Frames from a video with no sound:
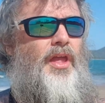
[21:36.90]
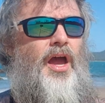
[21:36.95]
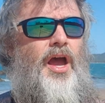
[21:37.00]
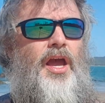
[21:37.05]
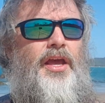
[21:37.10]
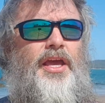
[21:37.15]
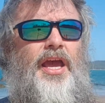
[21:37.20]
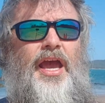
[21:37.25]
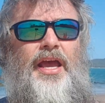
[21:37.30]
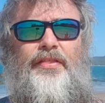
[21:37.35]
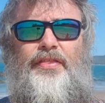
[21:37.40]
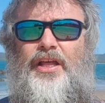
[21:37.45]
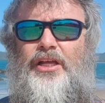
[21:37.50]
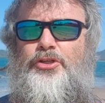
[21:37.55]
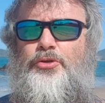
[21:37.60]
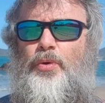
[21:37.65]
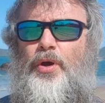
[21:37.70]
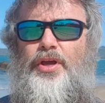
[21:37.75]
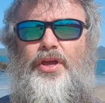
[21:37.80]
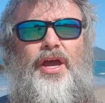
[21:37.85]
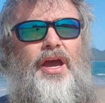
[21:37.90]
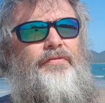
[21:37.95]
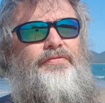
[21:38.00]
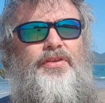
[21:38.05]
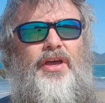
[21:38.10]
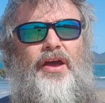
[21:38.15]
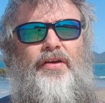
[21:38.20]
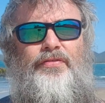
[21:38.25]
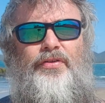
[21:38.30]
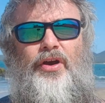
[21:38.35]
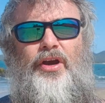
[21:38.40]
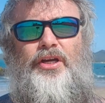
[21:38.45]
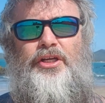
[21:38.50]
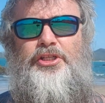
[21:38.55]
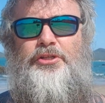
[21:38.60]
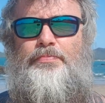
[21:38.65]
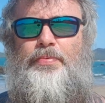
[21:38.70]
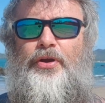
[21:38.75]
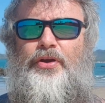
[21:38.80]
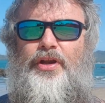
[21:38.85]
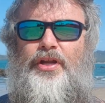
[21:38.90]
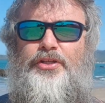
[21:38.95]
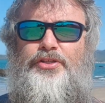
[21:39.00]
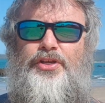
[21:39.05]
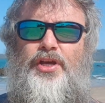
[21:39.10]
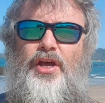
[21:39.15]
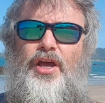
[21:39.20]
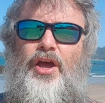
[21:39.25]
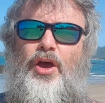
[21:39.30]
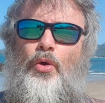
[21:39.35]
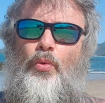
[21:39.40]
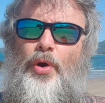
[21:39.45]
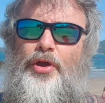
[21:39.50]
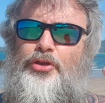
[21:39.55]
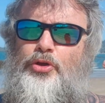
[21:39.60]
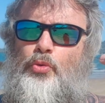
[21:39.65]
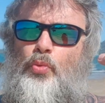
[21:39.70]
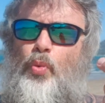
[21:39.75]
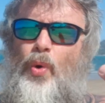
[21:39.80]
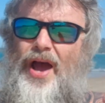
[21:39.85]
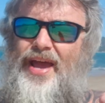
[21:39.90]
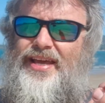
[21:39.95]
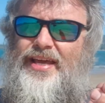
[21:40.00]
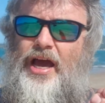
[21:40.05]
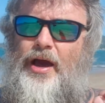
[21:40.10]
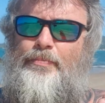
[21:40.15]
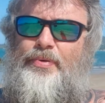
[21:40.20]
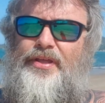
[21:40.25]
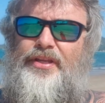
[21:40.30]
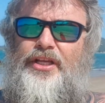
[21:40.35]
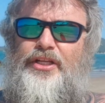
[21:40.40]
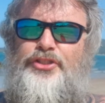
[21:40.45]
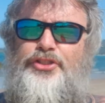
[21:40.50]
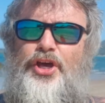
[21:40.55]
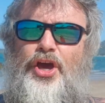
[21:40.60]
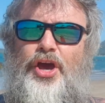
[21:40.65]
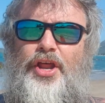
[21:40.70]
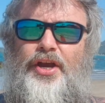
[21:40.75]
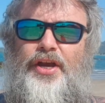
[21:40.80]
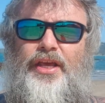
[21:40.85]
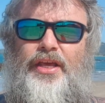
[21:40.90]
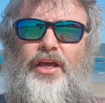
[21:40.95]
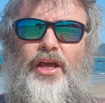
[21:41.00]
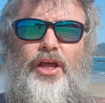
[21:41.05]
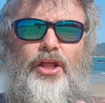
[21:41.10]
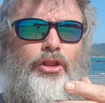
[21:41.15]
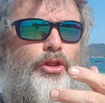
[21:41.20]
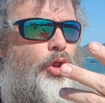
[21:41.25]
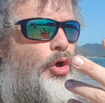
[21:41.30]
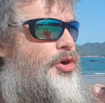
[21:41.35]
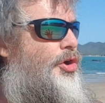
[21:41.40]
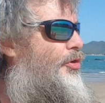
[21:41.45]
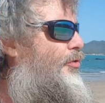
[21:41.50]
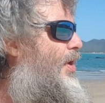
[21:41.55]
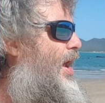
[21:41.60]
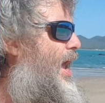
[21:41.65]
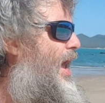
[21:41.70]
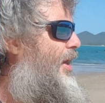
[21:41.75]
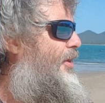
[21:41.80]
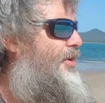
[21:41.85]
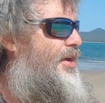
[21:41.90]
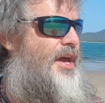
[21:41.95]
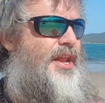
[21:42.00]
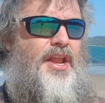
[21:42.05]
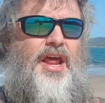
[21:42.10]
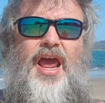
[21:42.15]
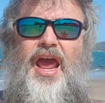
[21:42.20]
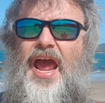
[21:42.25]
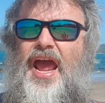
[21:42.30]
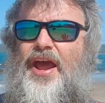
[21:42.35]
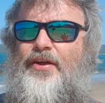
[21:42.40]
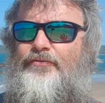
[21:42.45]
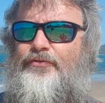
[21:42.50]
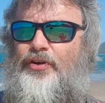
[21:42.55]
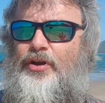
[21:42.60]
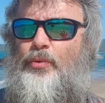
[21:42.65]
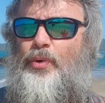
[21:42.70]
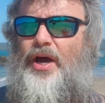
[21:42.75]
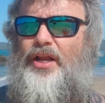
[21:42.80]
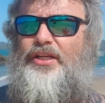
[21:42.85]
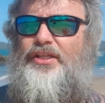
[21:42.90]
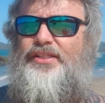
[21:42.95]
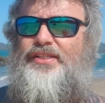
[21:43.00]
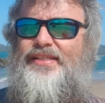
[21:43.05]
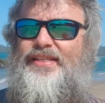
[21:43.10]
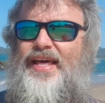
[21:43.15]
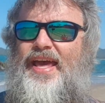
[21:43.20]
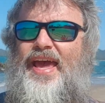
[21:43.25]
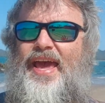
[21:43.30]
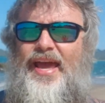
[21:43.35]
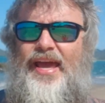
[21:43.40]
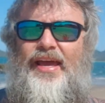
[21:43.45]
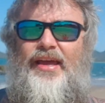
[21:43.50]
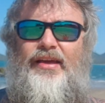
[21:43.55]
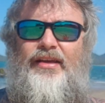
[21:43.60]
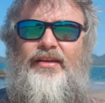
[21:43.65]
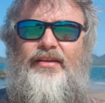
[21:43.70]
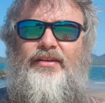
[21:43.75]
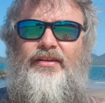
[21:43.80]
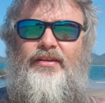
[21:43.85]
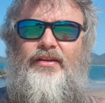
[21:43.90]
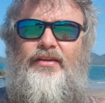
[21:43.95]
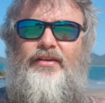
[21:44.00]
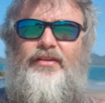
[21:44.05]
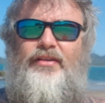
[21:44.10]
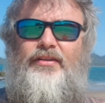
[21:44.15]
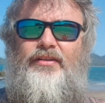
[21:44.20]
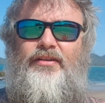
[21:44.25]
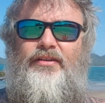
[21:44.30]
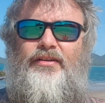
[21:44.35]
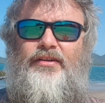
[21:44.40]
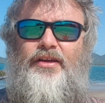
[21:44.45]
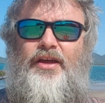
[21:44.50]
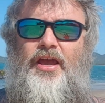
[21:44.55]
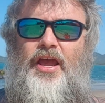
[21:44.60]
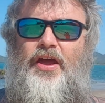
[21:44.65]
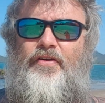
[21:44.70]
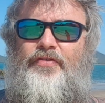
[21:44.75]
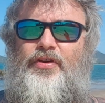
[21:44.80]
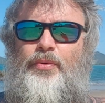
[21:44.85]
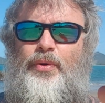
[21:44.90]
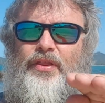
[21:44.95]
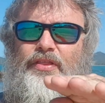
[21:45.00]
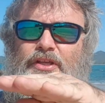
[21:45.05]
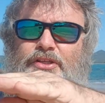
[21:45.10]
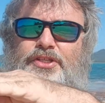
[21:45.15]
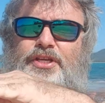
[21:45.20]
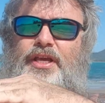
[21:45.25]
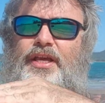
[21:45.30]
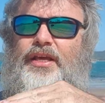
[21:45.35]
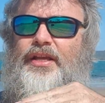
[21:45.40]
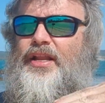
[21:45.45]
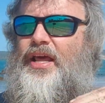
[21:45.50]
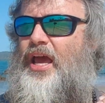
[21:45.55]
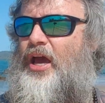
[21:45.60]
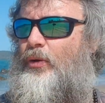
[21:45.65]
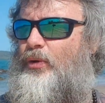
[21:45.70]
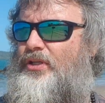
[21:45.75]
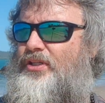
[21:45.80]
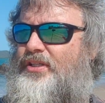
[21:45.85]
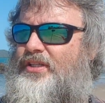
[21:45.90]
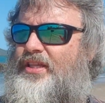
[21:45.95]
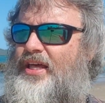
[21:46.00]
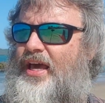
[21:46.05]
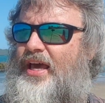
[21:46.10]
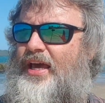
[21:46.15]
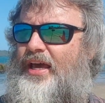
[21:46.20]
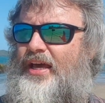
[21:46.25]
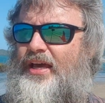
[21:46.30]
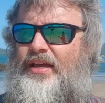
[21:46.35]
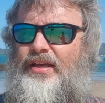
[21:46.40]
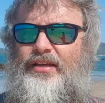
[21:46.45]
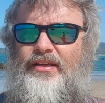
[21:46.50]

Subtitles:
again, that's why you have to have your own experience. When you wake up in eternity, look around and everyone is there. Everyone that's here now is there